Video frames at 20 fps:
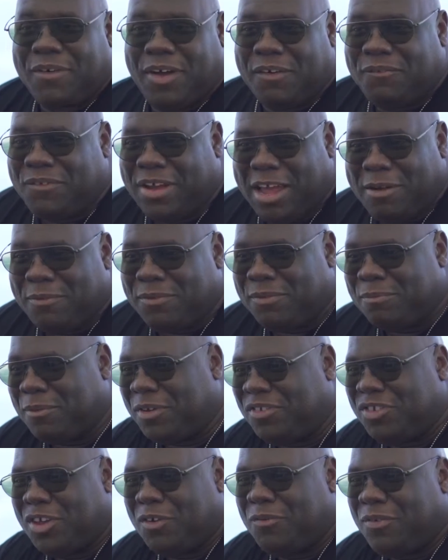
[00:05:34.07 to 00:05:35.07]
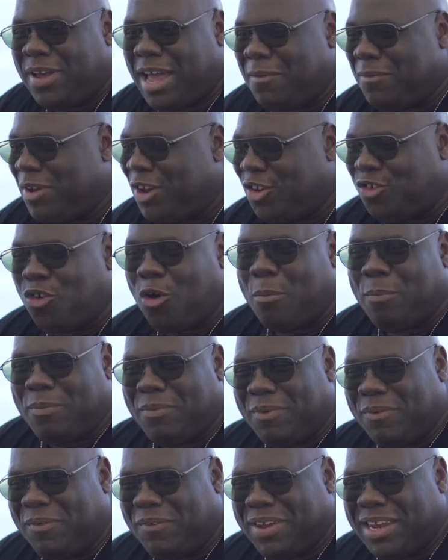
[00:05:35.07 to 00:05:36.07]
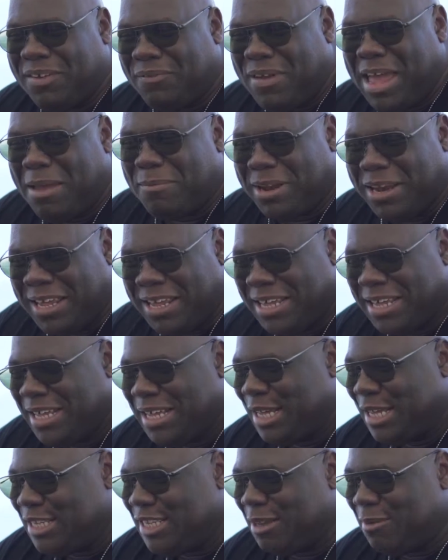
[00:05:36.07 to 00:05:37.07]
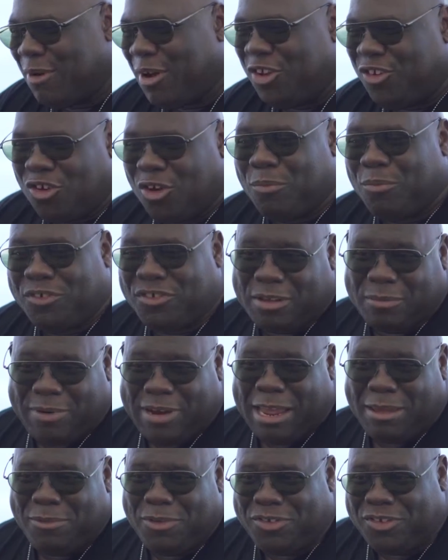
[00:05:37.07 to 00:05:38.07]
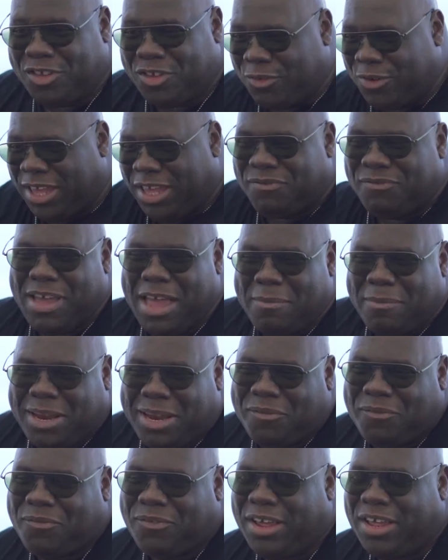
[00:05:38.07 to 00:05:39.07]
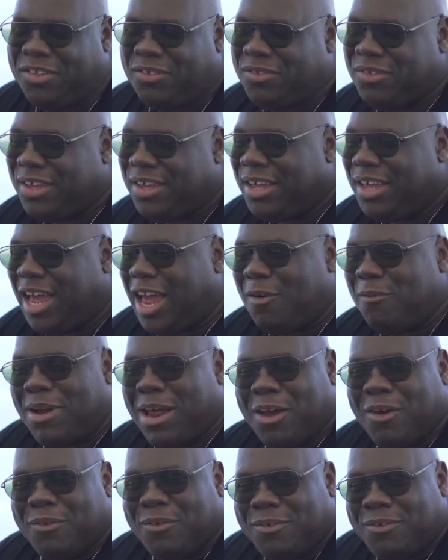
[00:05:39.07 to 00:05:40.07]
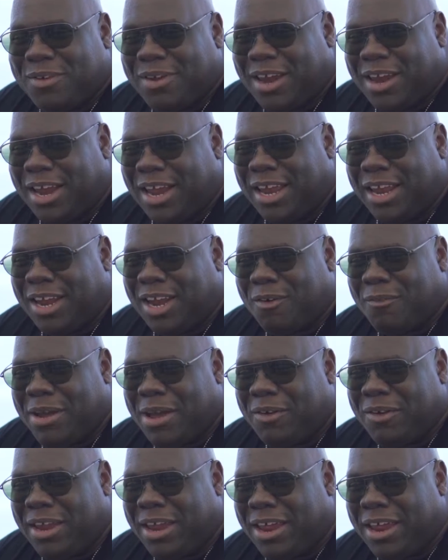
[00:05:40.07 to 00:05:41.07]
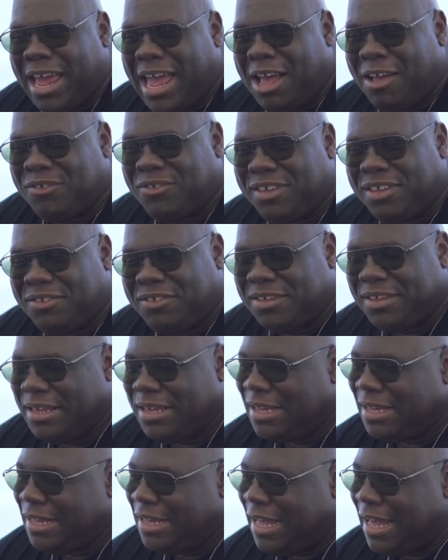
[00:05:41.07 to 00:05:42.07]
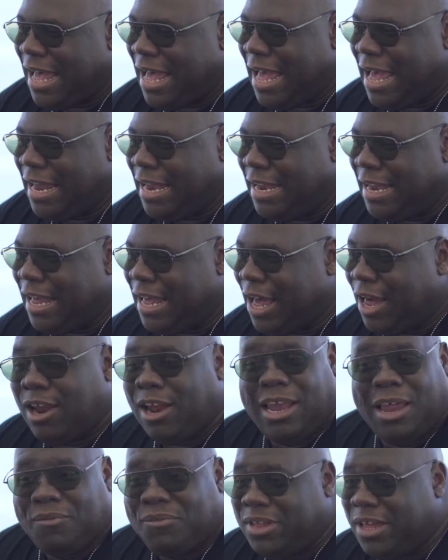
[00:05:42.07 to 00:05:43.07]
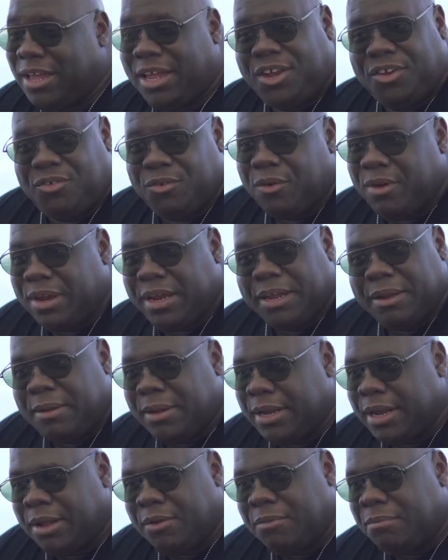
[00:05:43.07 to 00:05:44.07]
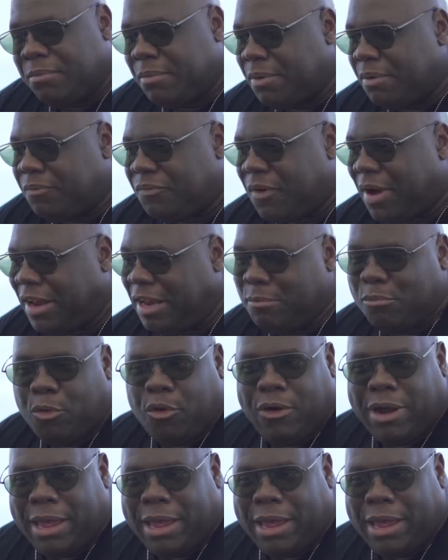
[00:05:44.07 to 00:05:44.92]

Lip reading: found myself having a job within the family. So my job was to play music to his family and friends in and around their houses. And I loved it, enjoyed it, you know, finding more